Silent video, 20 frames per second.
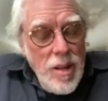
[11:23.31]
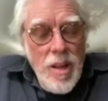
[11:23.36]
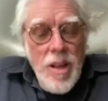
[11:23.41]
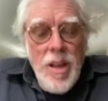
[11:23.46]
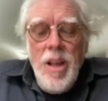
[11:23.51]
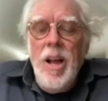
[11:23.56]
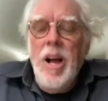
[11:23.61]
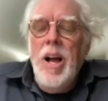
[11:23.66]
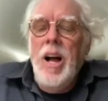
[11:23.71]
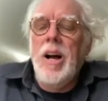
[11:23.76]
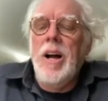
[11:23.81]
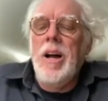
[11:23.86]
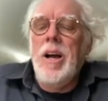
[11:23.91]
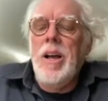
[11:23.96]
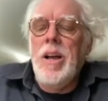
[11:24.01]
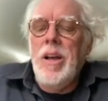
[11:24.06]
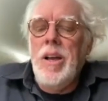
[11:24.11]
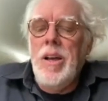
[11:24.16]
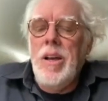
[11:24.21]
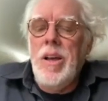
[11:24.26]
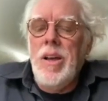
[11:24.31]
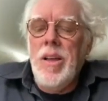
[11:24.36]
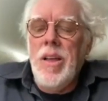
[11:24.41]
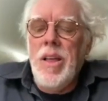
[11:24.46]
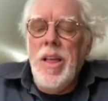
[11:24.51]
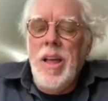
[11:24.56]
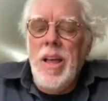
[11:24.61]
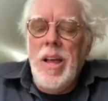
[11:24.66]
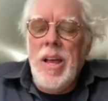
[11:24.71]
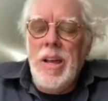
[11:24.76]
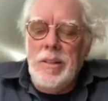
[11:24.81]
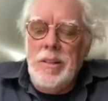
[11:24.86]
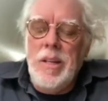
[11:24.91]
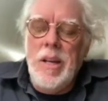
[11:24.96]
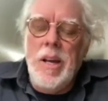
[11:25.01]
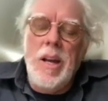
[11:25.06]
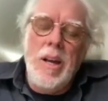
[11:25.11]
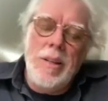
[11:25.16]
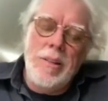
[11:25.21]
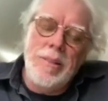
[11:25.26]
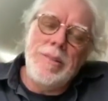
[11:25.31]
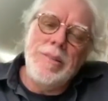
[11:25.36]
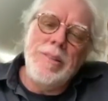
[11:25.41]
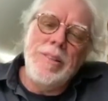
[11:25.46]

Wow. Uh, yeah.